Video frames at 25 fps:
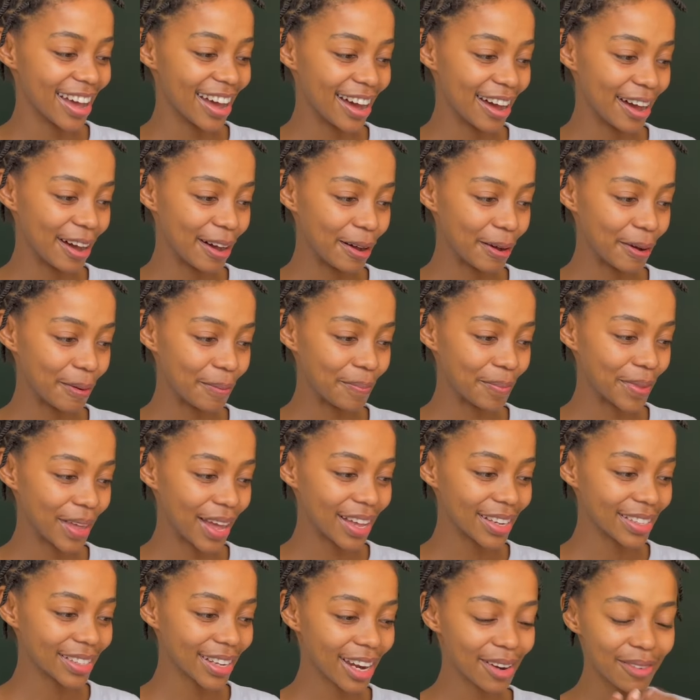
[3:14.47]

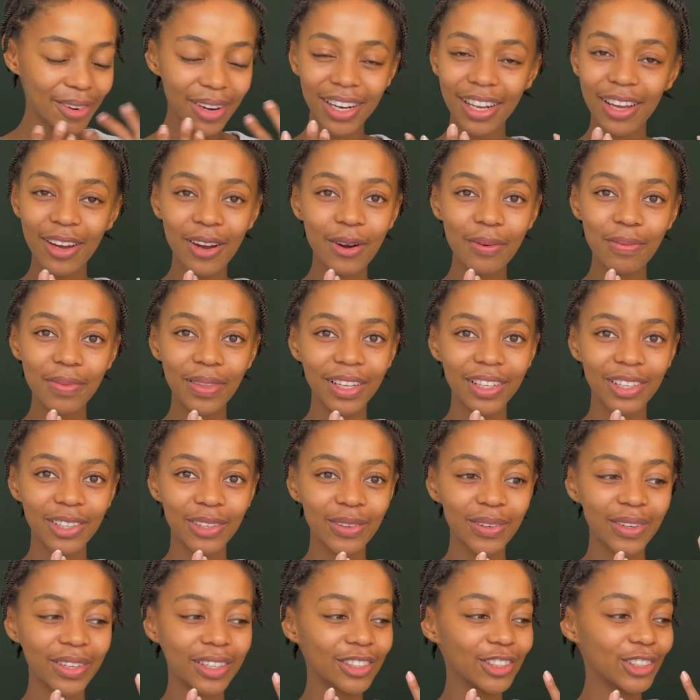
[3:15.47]
And I really hope that
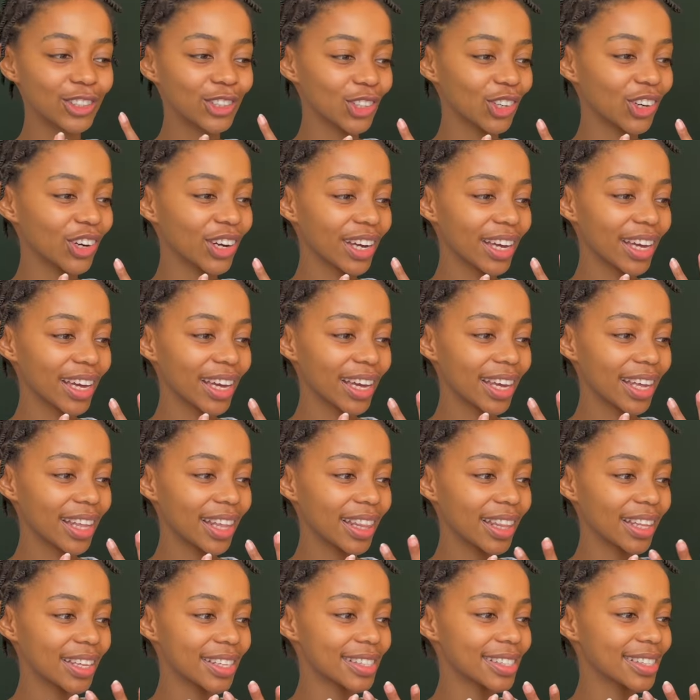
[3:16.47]
you enjoy
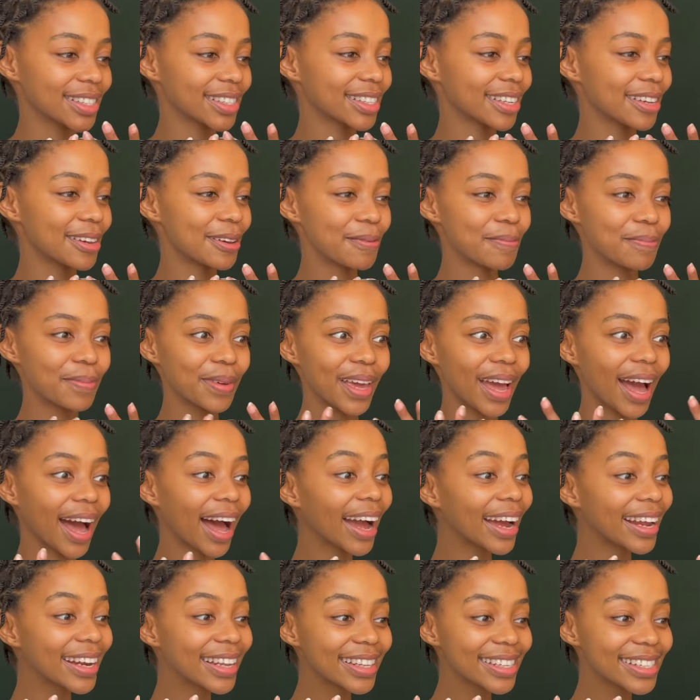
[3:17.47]
this
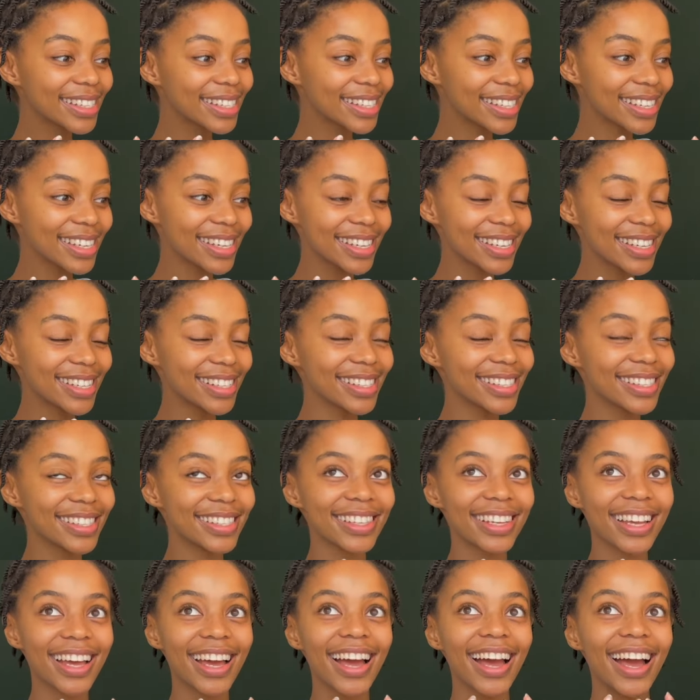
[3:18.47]
behind the
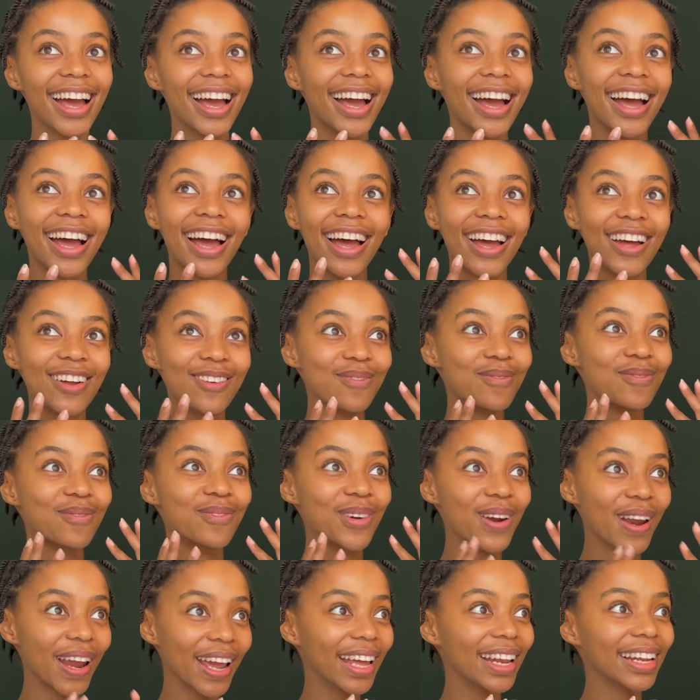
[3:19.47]
scenes,
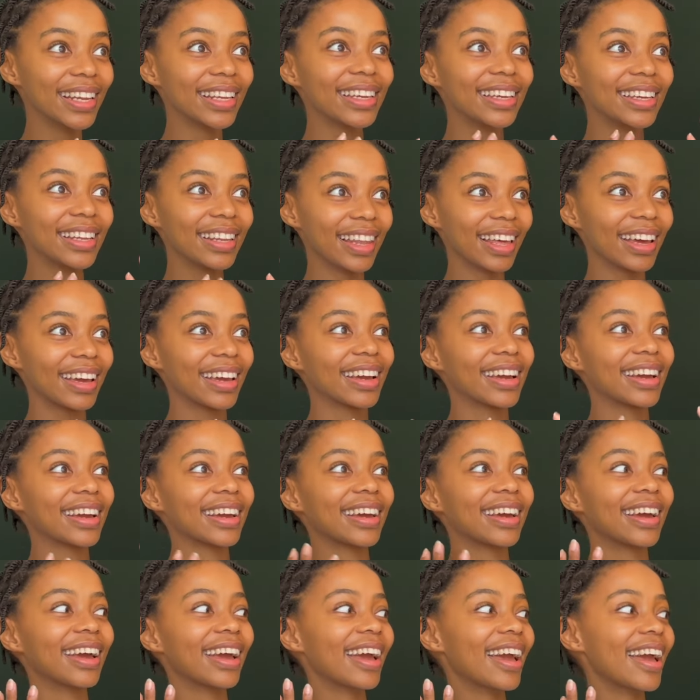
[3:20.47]
really like
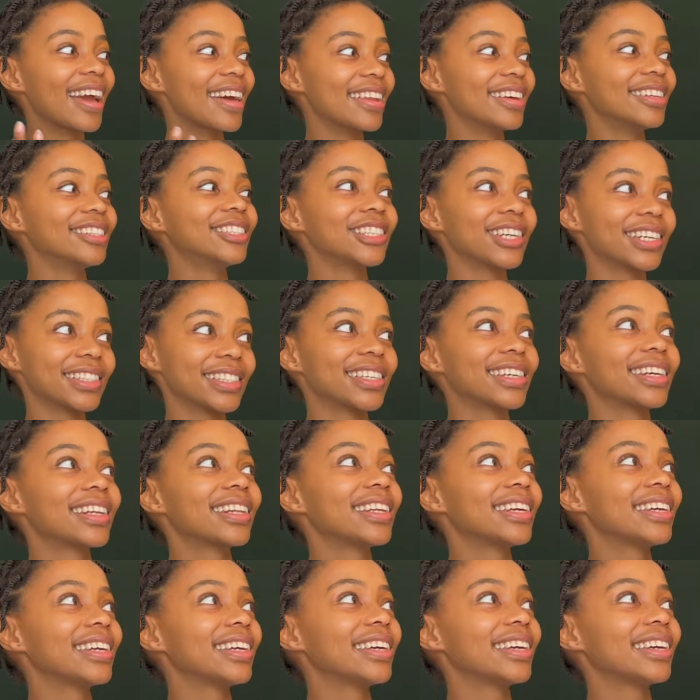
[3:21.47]

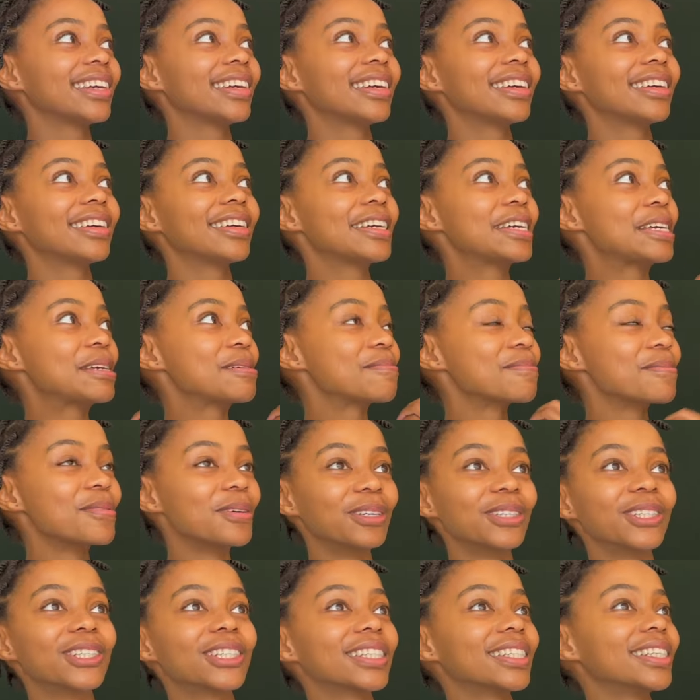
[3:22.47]
energetically,
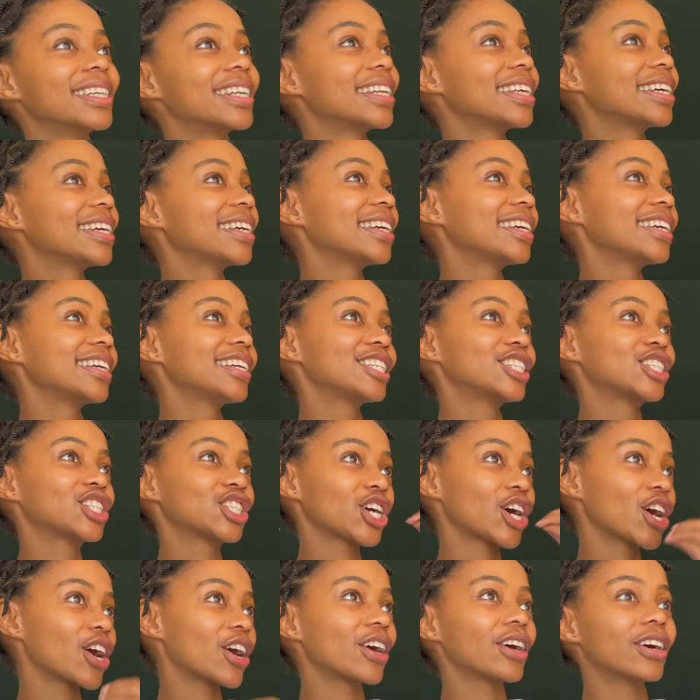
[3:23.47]
emotionally
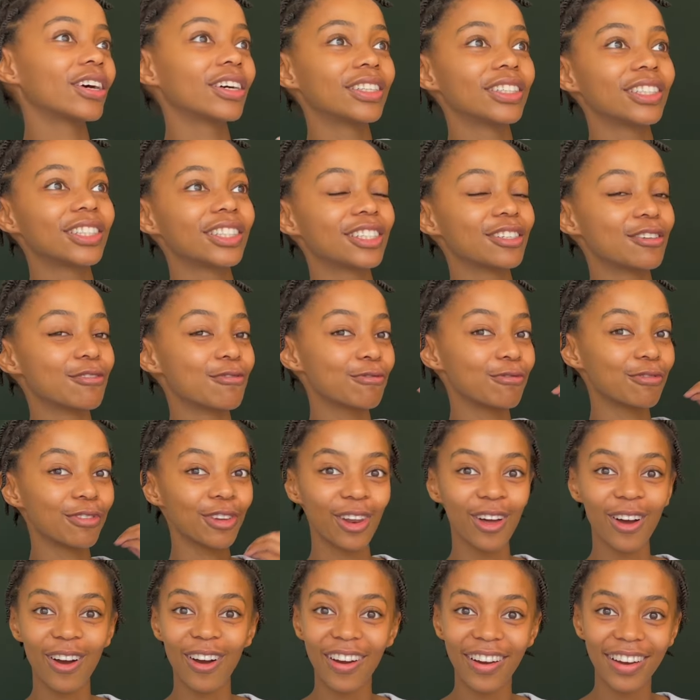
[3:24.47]
charged
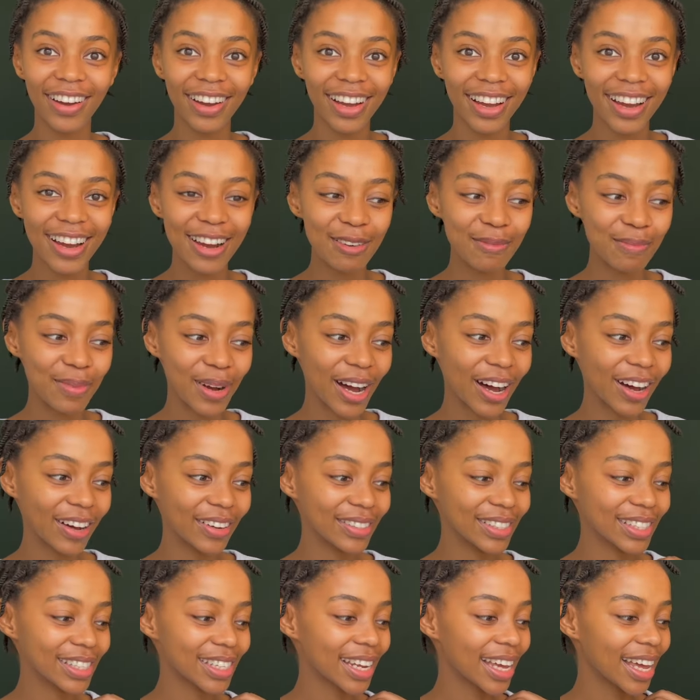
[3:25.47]
vlog
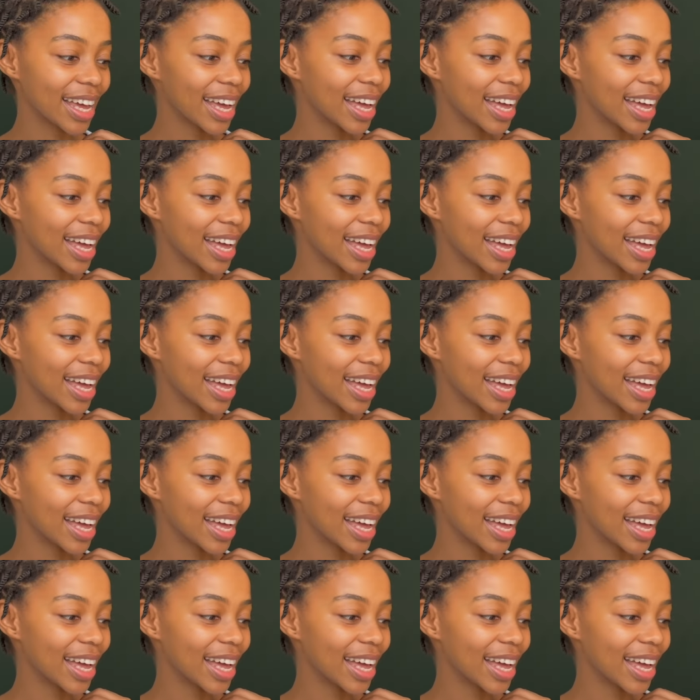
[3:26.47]
about